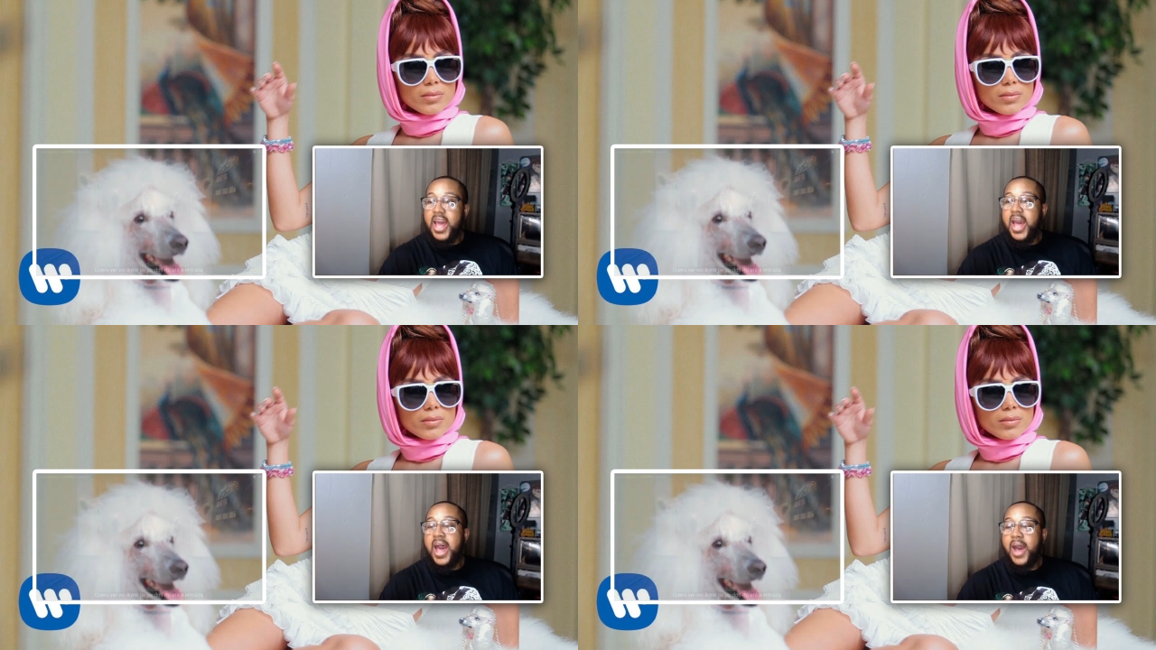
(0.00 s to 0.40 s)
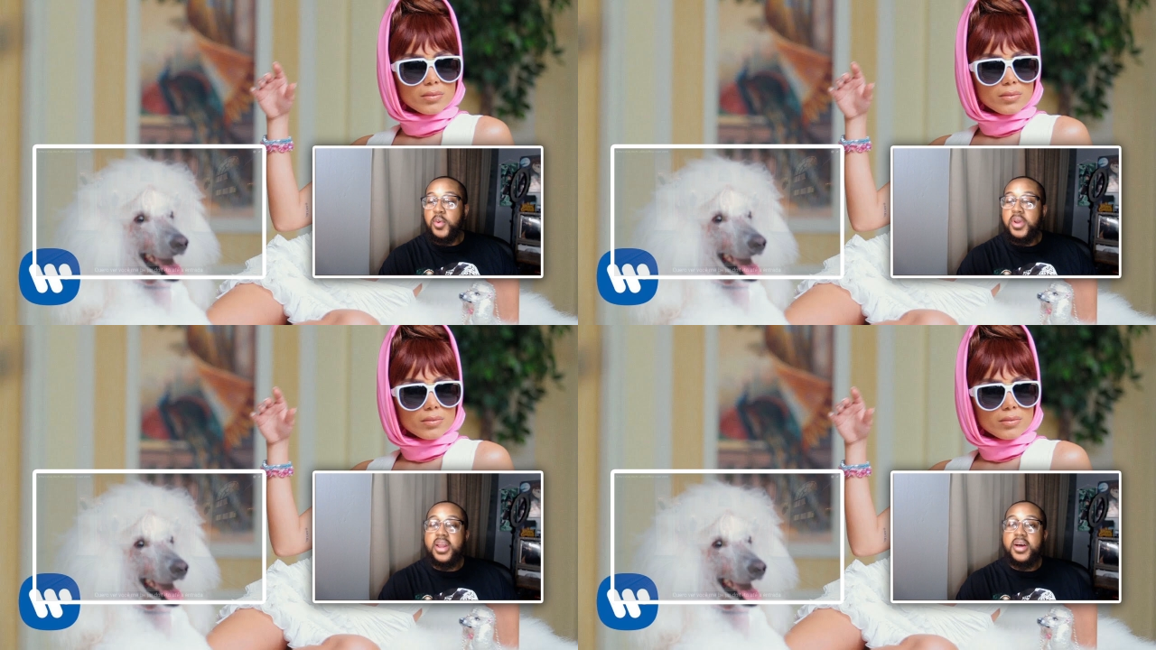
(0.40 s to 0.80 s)
Speaker 1: I would
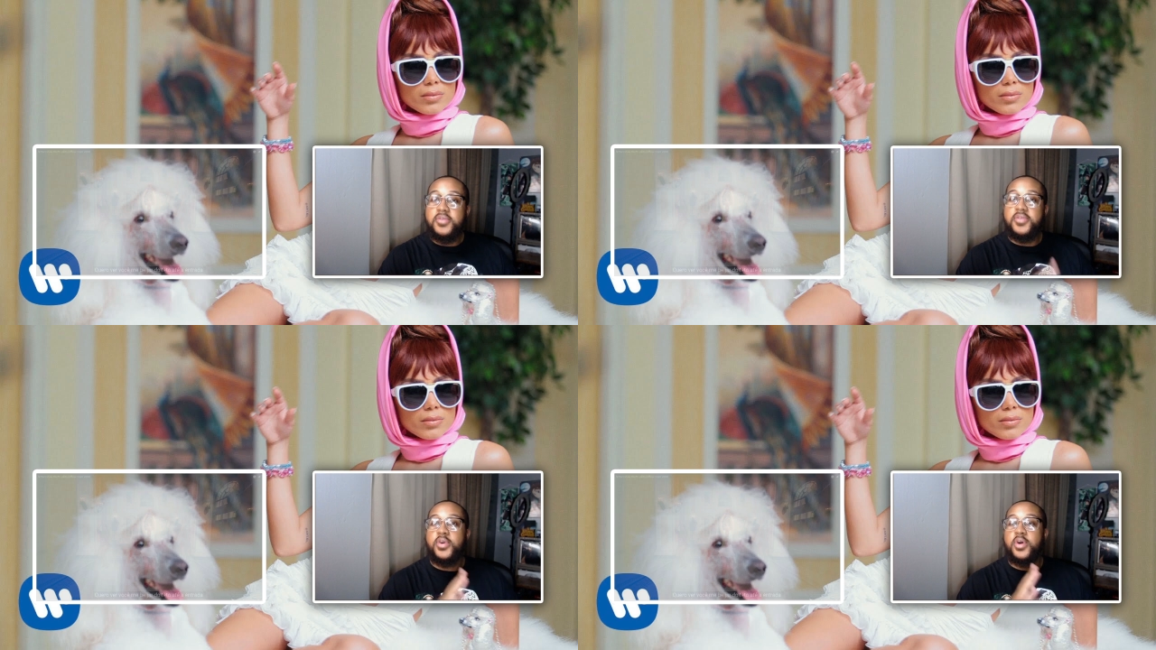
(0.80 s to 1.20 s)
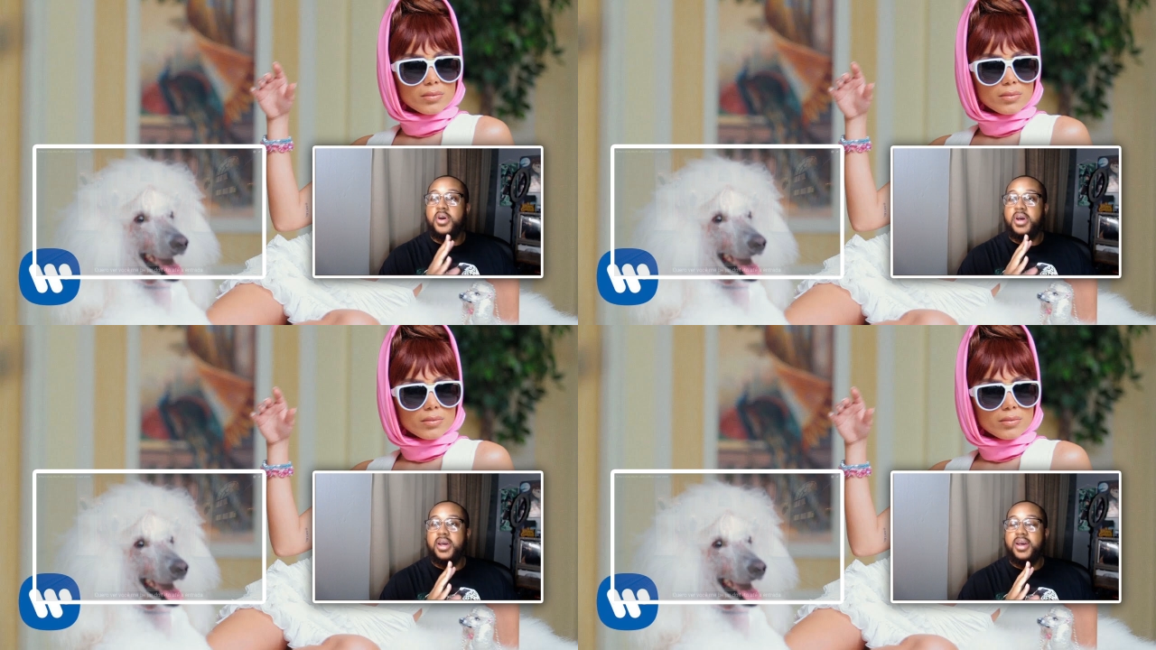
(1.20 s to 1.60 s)
love for
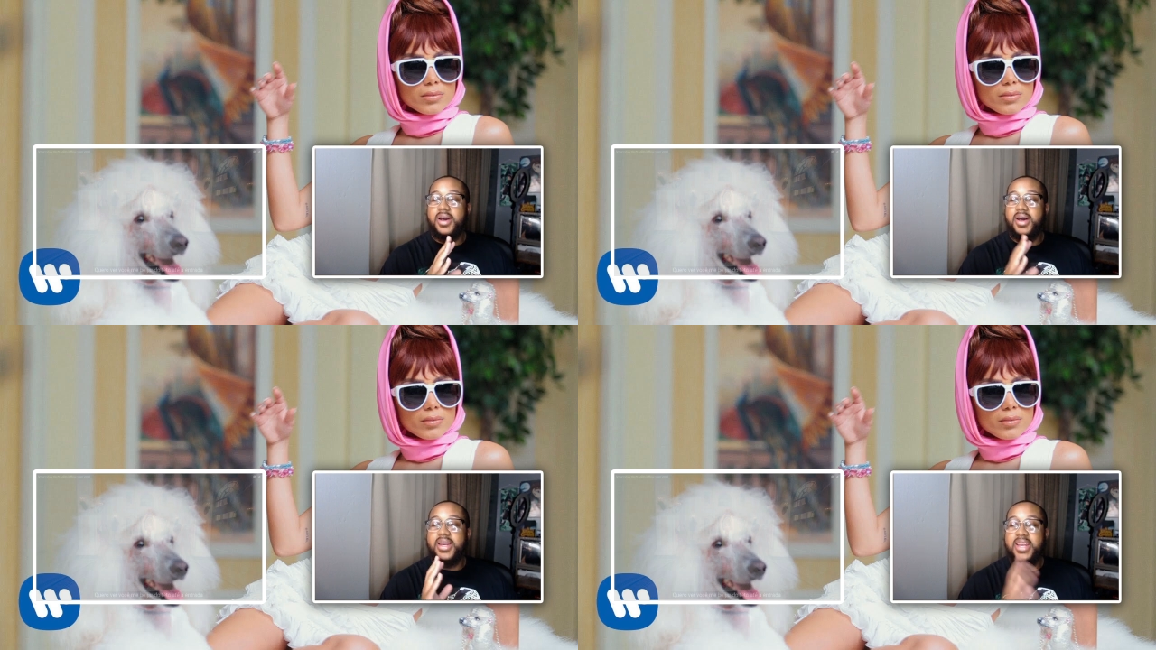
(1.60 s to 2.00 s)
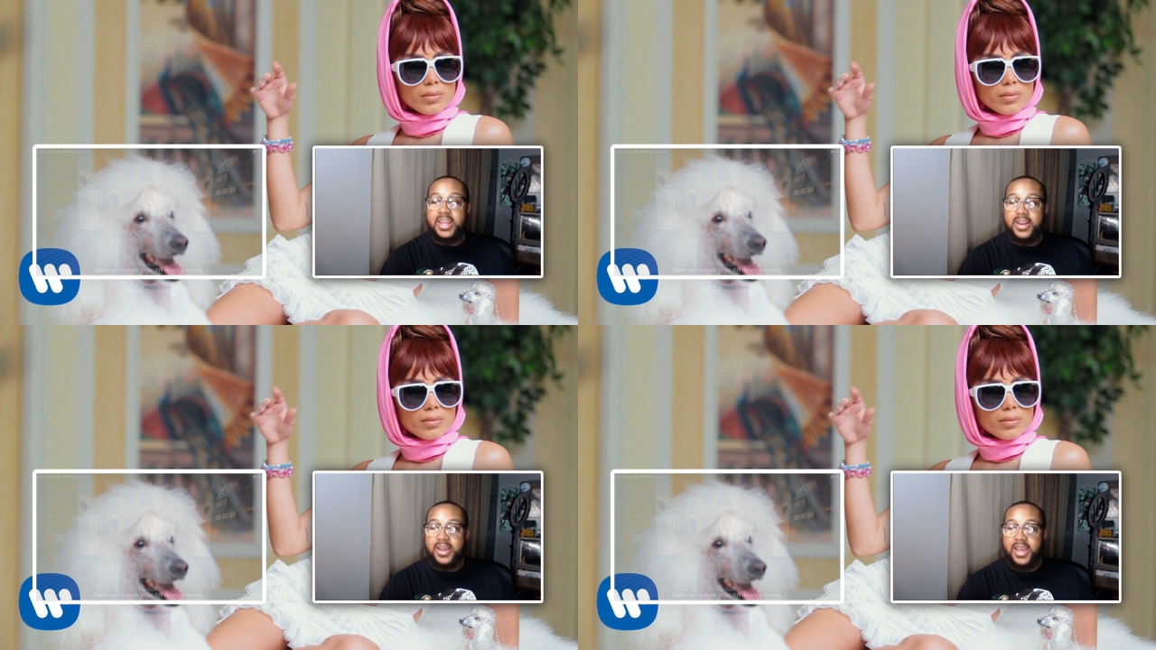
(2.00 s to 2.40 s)

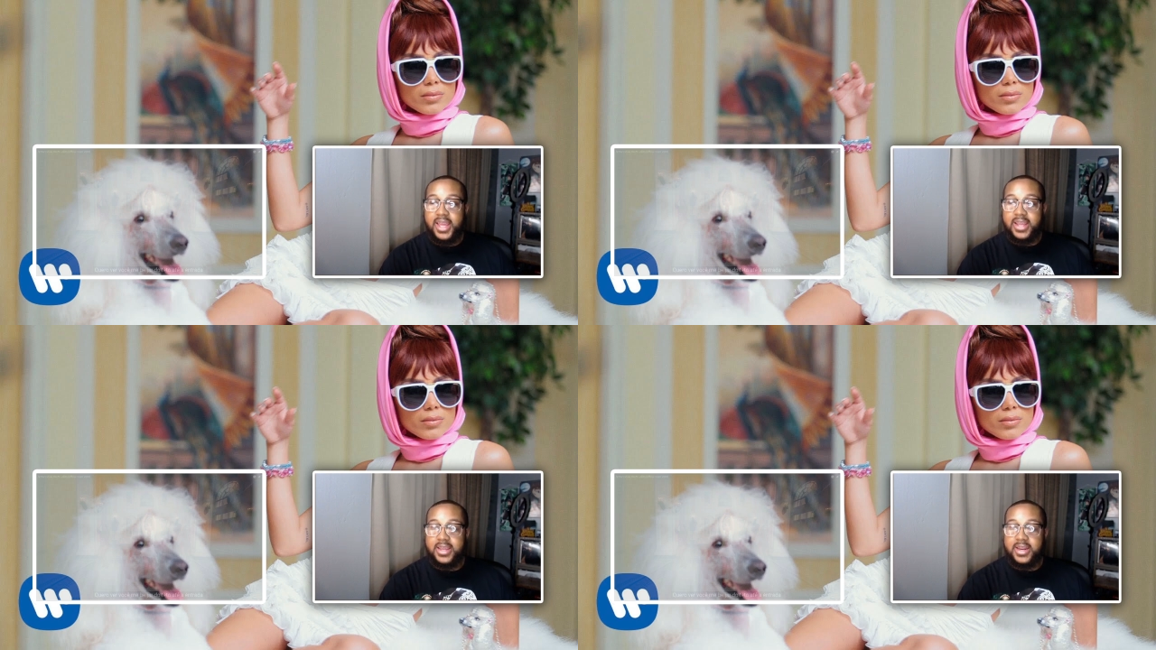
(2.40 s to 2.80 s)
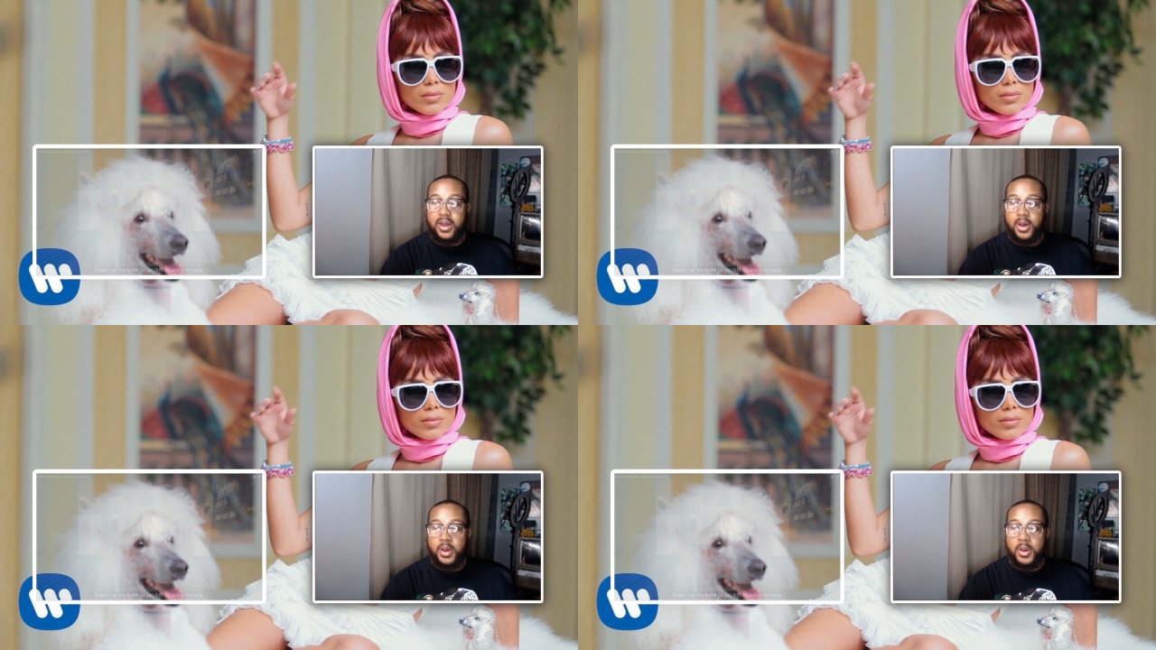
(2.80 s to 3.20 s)
Anitta and
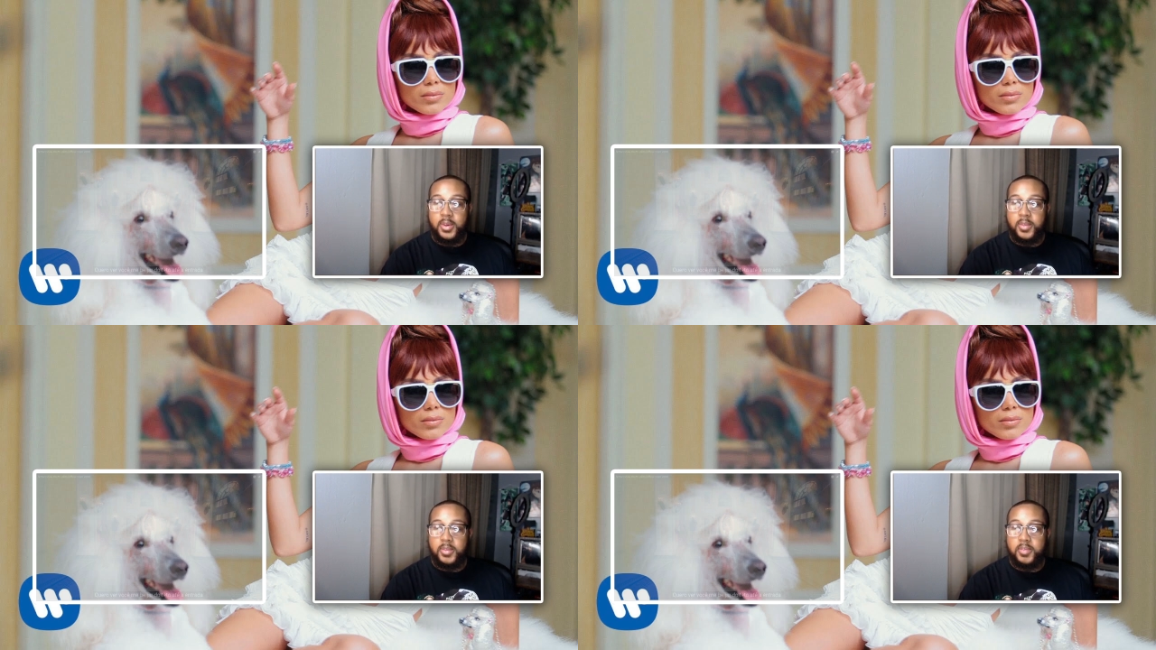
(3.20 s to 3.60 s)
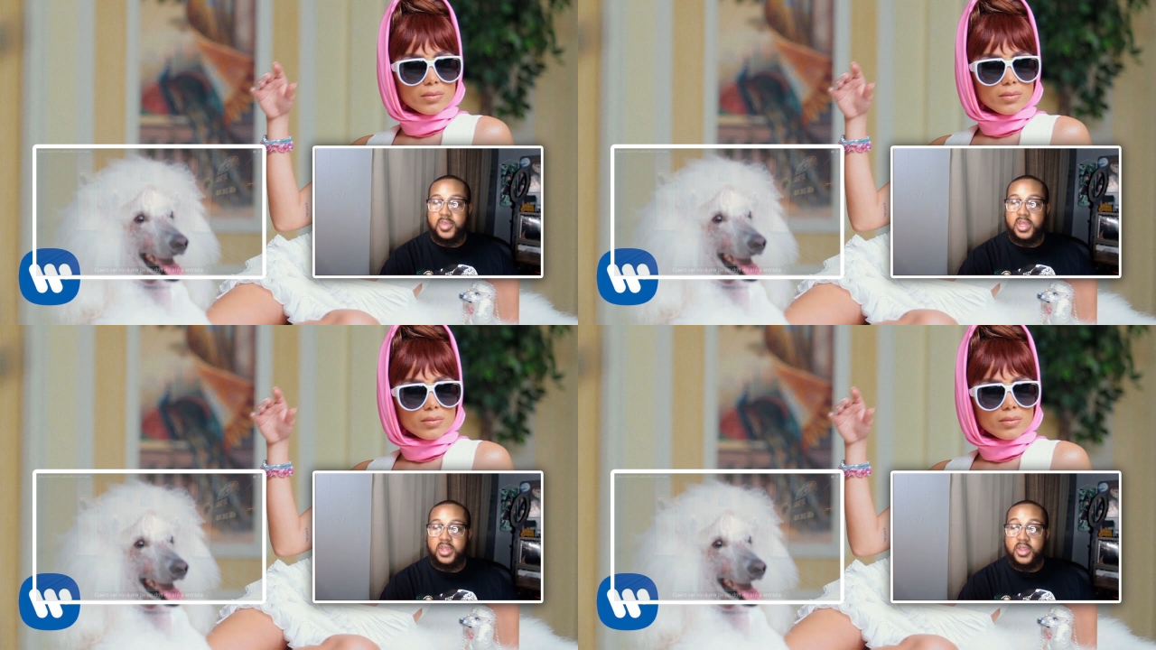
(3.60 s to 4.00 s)
um
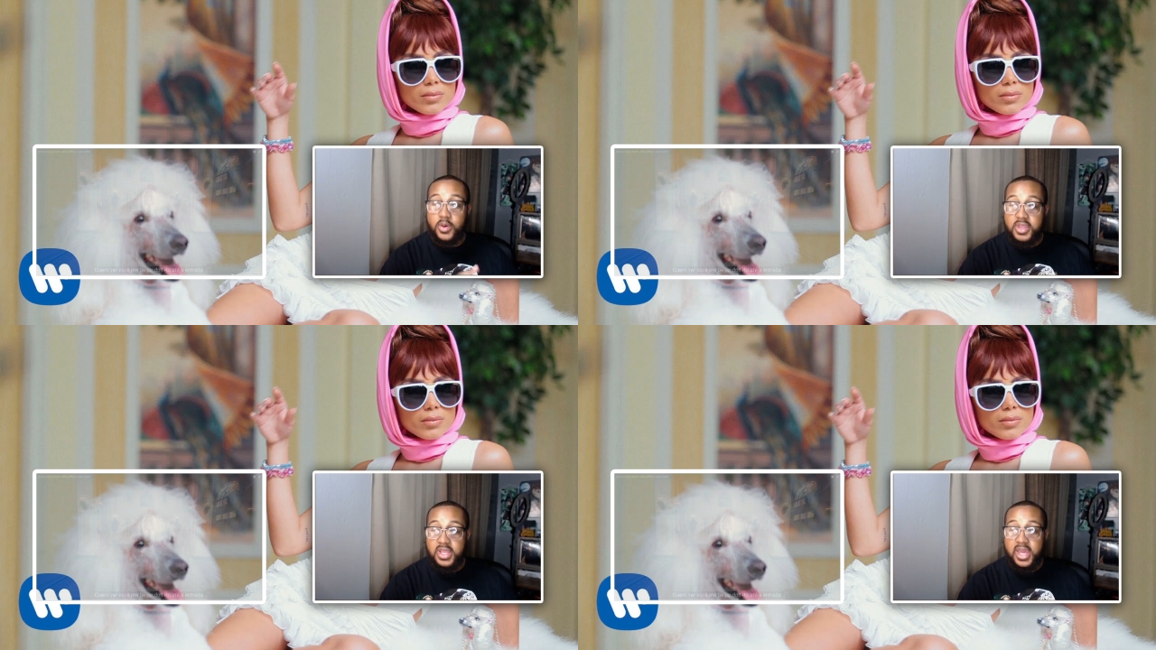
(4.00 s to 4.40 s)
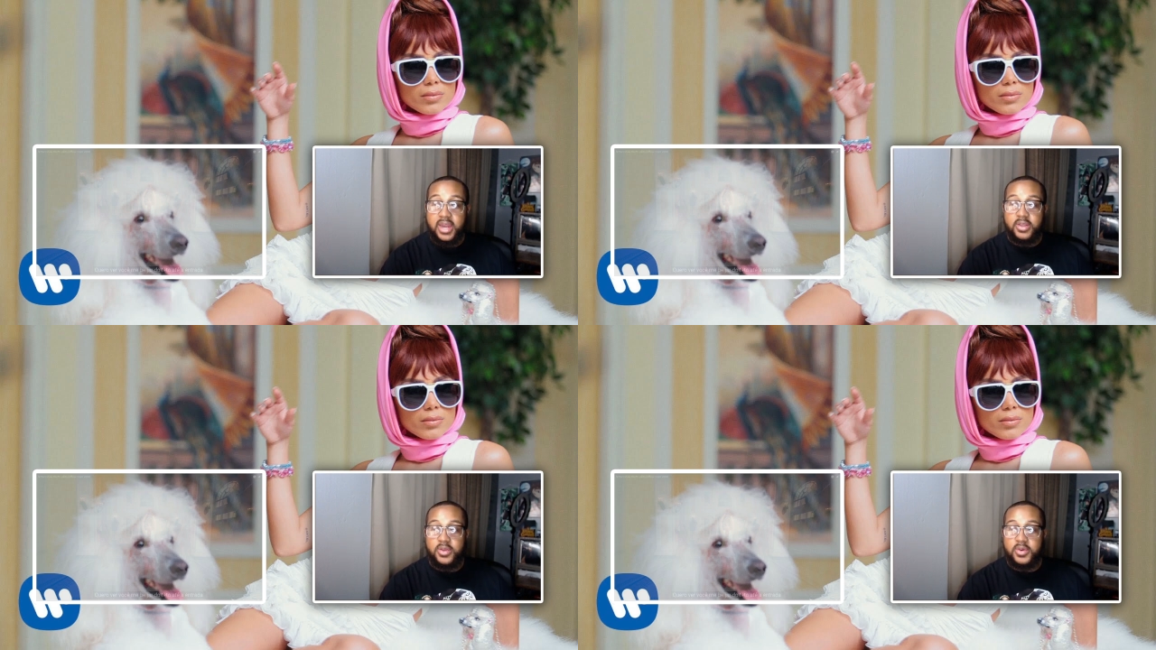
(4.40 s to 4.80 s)
Doja Cat to
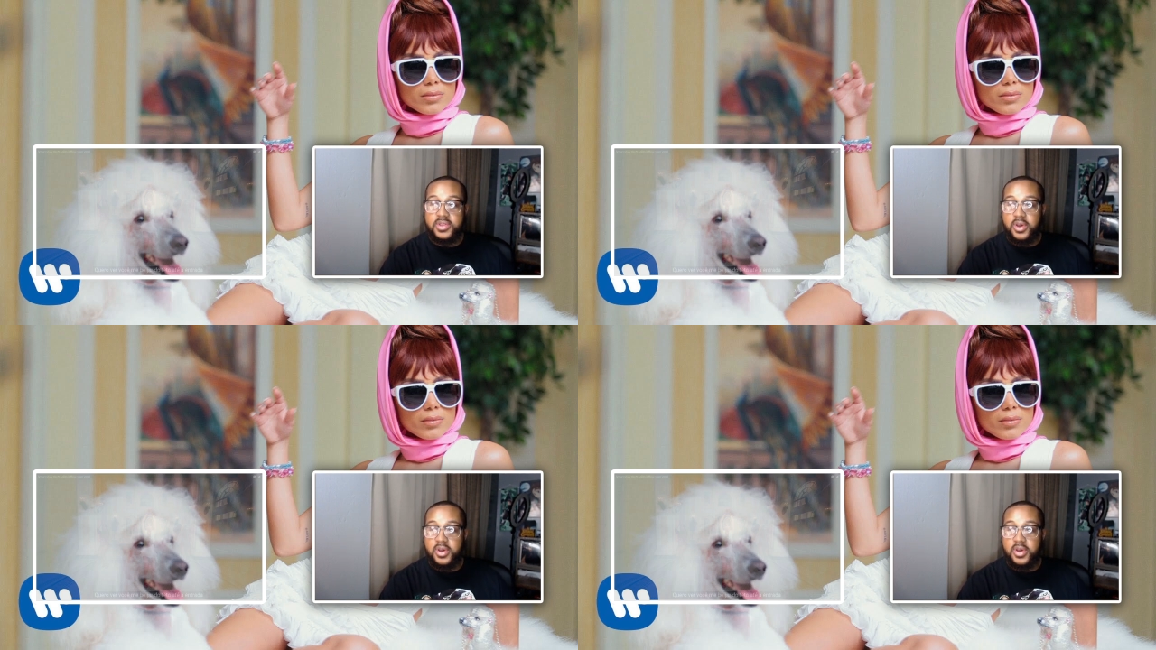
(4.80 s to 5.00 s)
do a song,